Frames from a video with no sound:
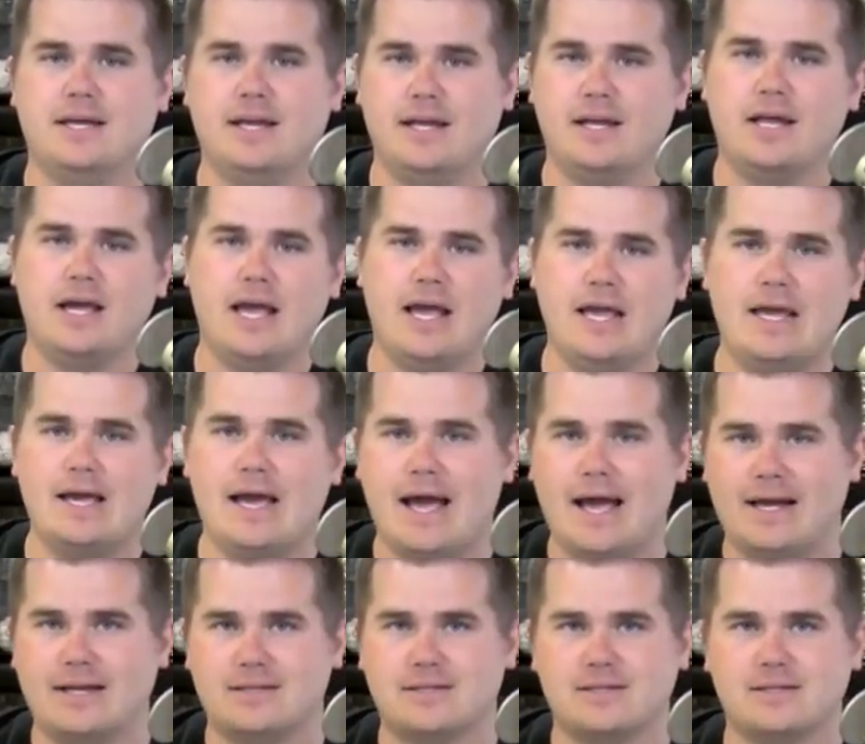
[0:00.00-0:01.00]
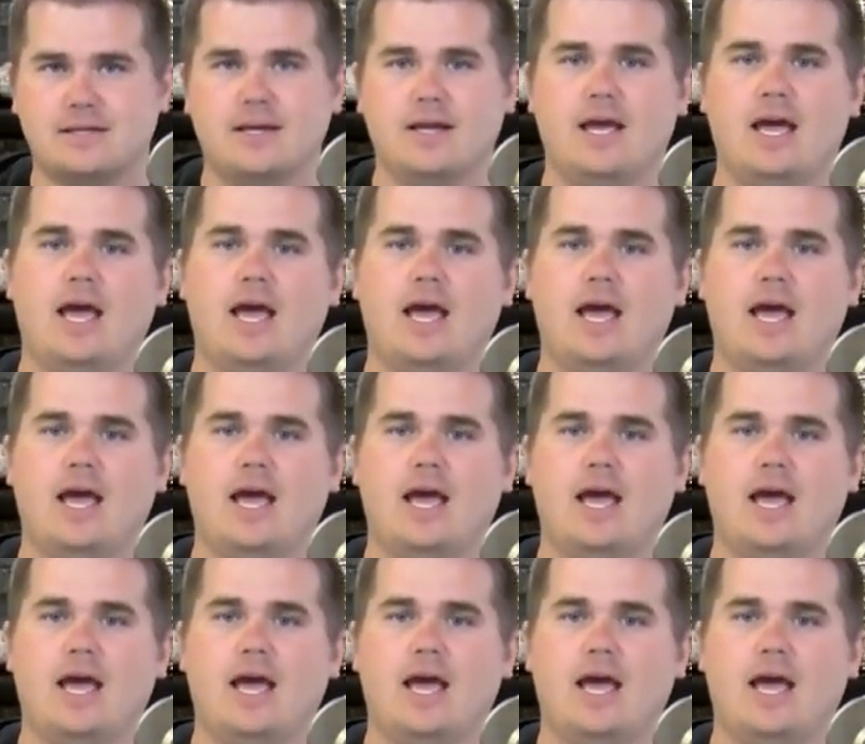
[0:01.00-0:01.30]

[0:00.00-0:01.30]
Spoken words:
N-A-S,